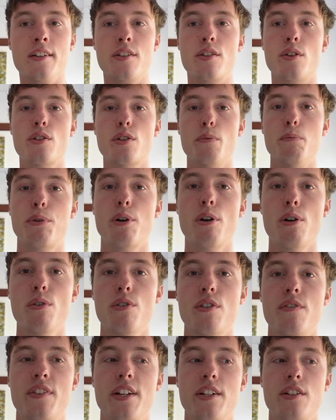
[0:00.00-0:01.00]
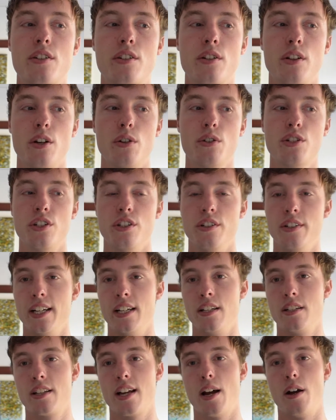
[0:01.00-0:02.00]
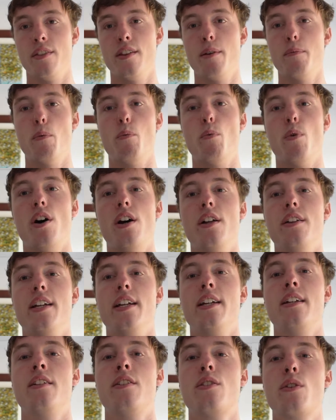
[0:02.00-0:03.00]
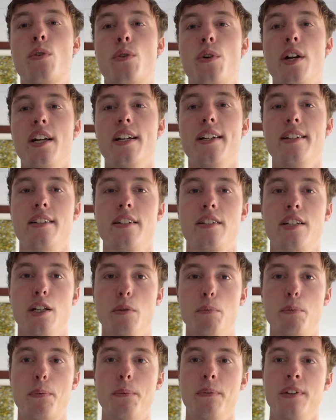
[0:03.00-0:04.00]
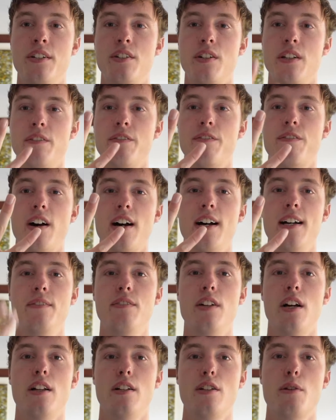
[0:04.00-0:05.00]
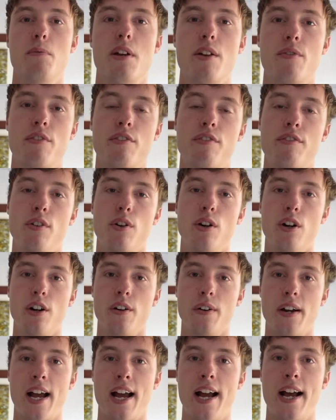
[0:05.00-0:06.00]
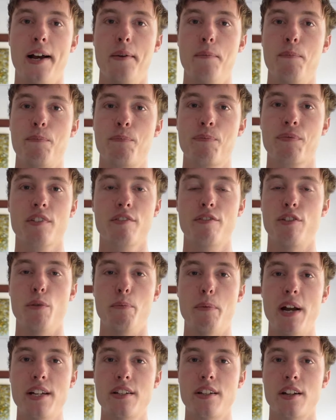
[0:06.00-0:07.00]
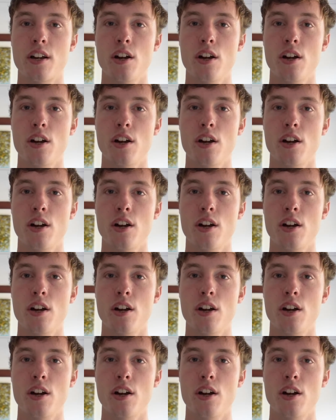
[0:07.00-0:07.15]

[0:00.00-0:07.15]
So some pros of DigitalOcean is that number one, it is crazy cheap, literally $5 a month for the basic